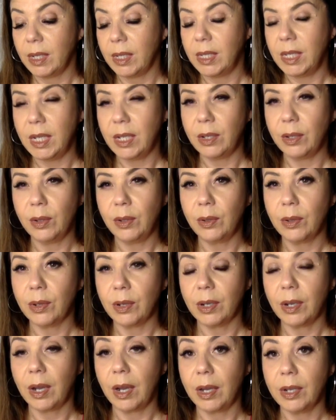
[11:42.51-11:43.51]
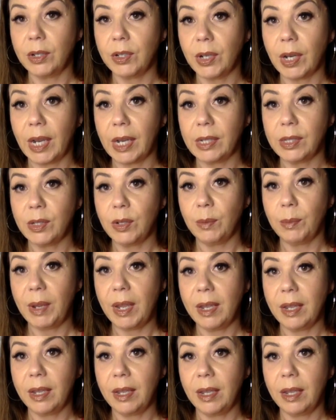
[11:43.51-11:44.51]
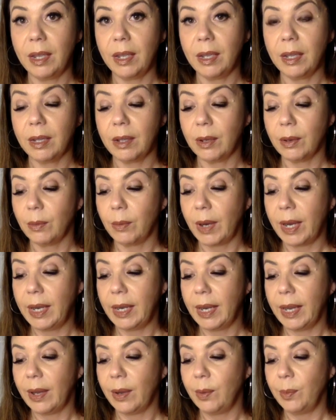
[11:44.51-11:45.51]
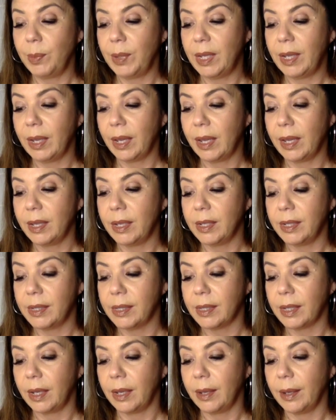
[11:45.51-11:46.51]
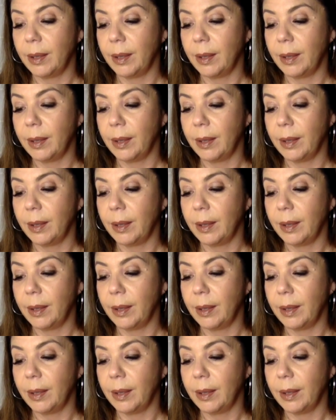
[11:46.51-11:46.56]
deal or contracts you're making right now, because